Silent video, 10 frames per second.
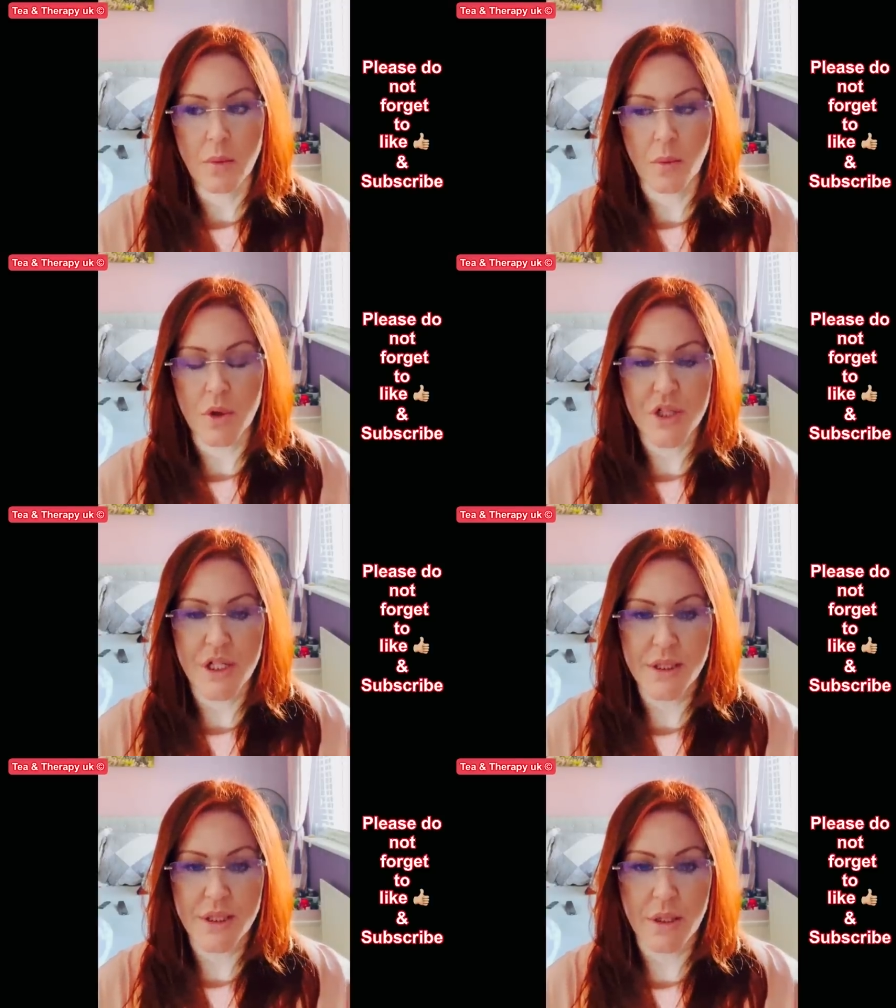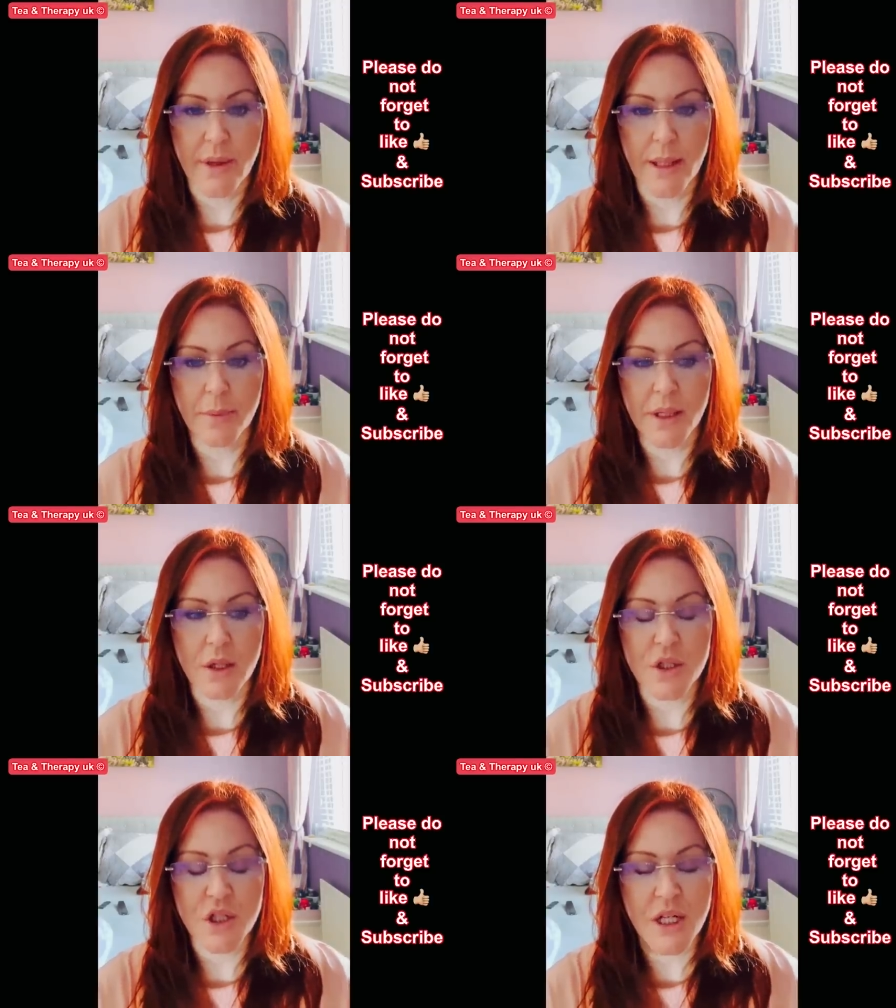what she's doing,
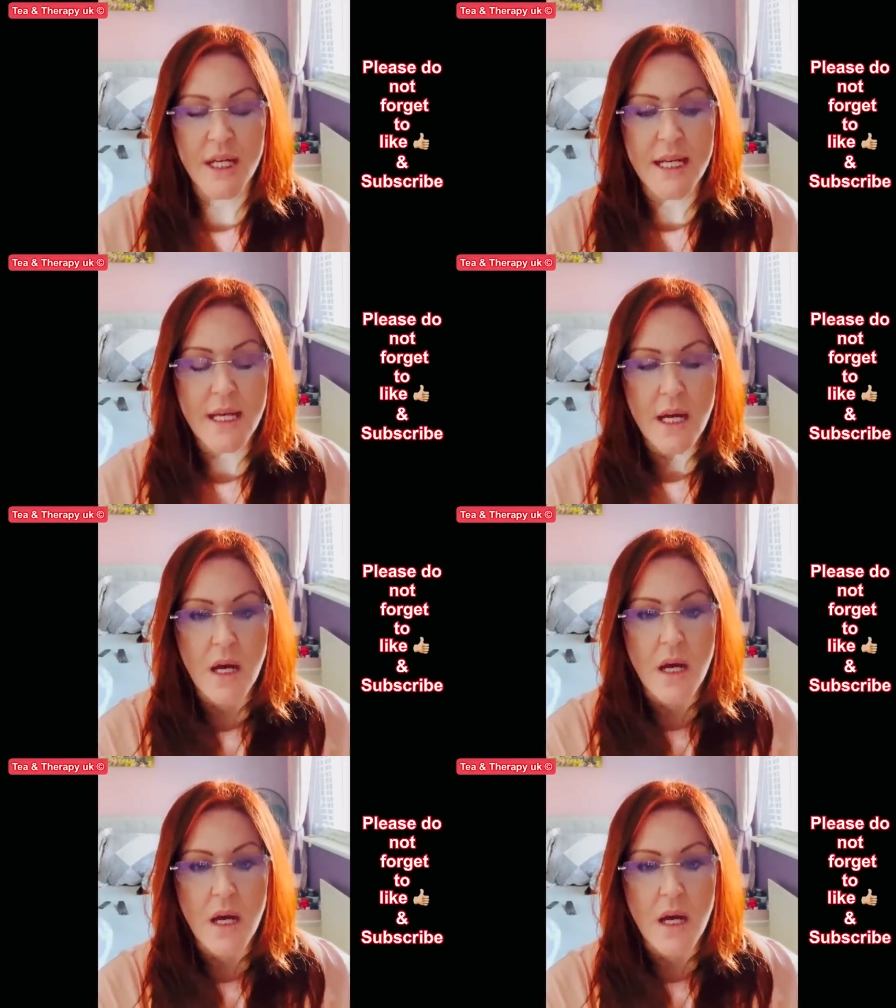because she